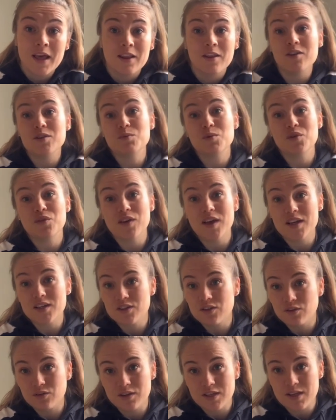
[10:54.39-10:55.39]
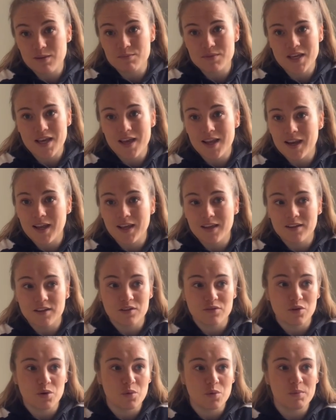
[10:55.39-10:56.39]
there's professional teams in
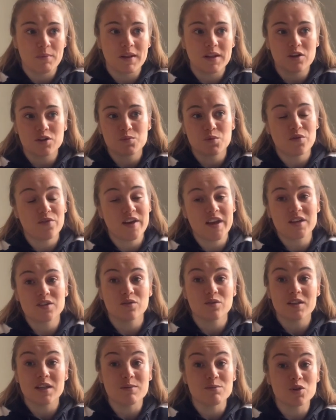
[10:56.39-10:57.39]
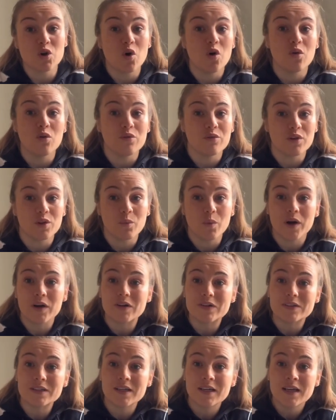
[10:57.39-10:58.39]
England for women, there's professional teams all over the
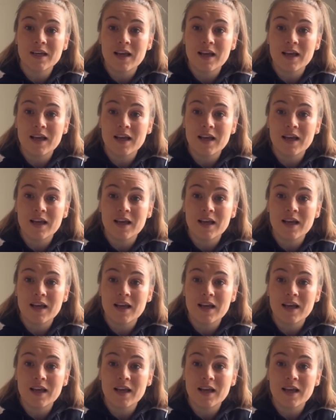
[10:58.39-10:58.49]
world.